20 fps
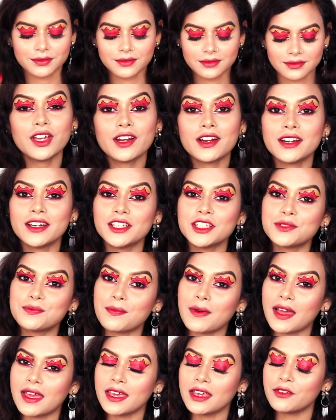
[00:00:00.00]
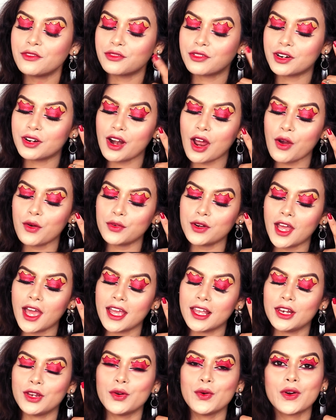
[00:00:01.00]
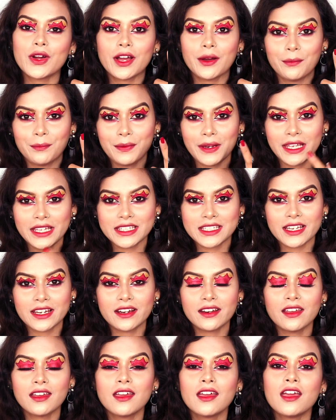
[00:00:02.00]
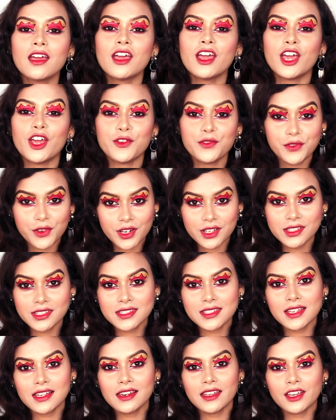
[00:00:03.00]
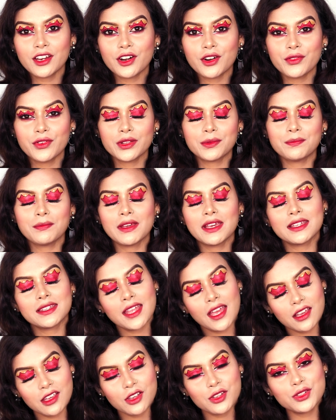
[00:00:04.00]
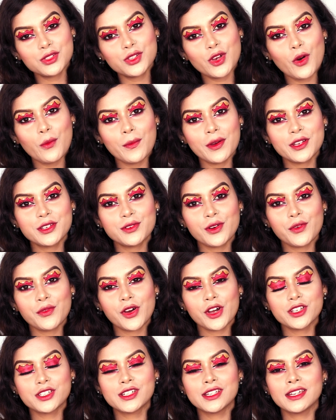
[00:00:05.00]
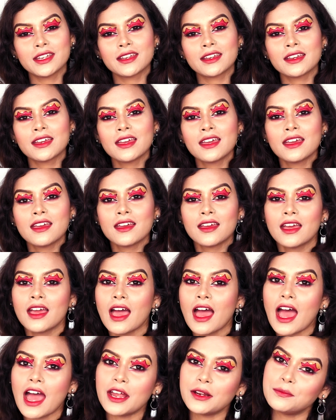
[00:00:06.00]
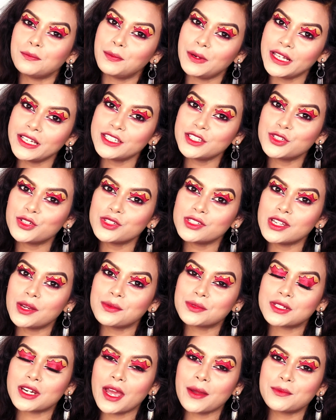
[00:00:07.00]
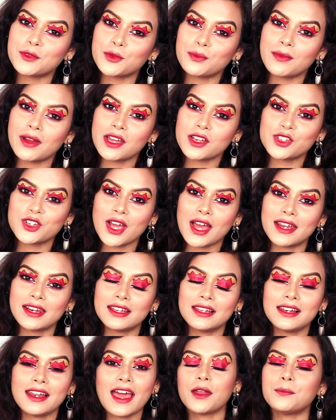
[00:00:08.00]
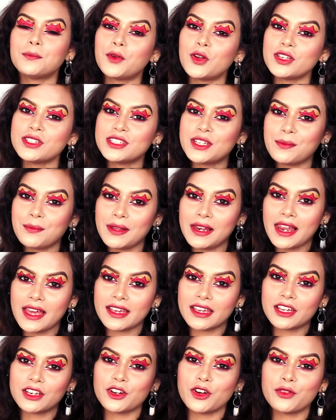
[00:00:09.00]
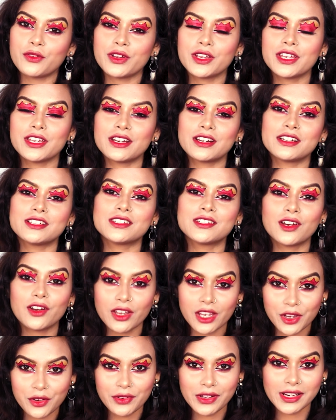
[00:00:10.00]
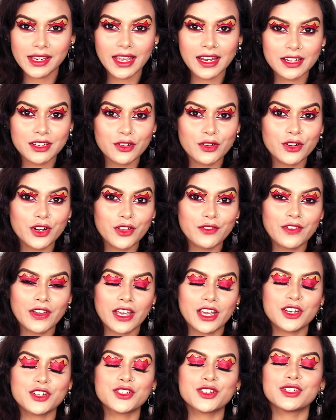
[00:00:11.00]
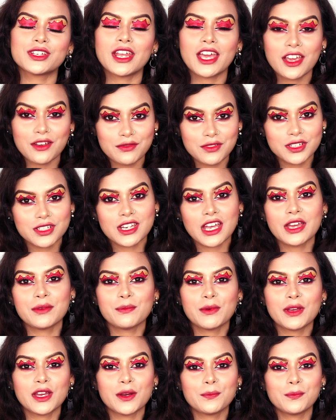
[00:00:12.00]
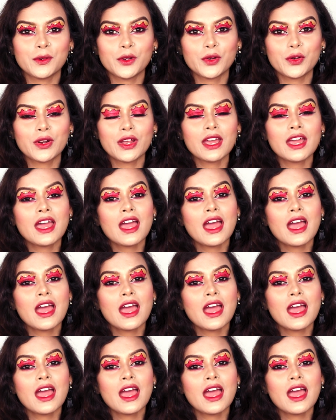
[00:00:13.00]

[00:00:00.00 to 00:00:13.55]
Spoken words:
Here is my crown eye look completed. If you're still here with me, thank you so much for watching. And please do subscribe to my channel and press the bell icon over here so you will get notification every time I upload.